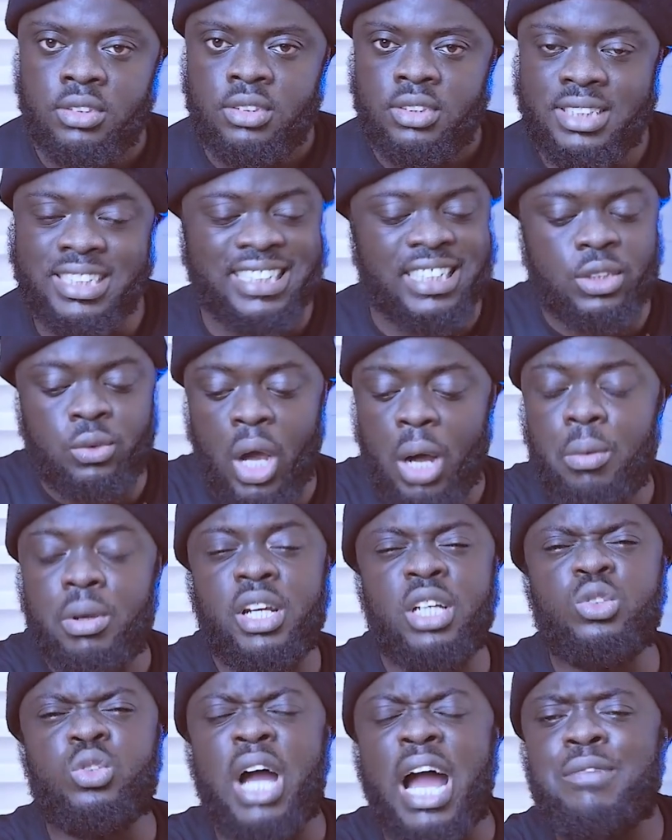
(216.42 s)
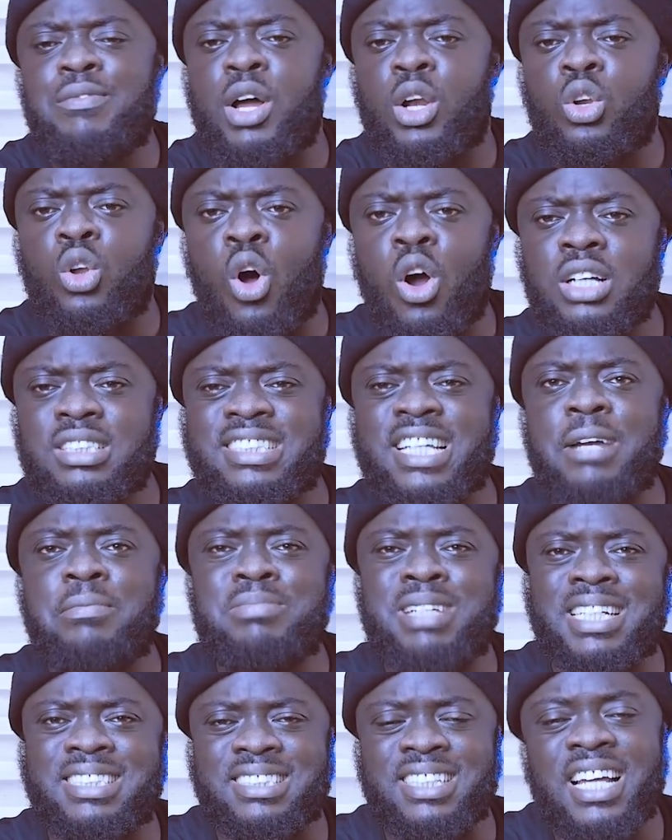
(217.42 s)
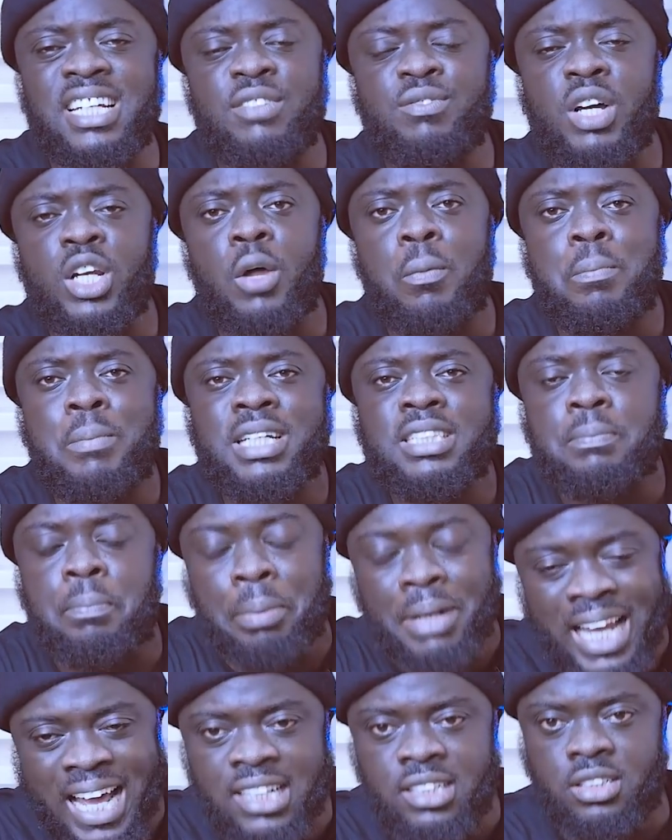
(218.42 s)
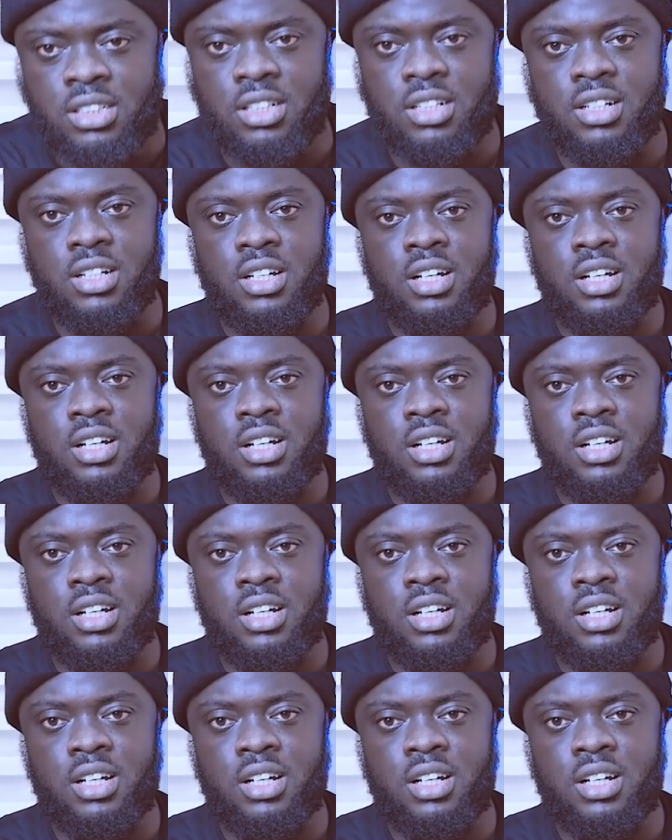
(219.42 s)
This is why we need to have a long-term national development plan.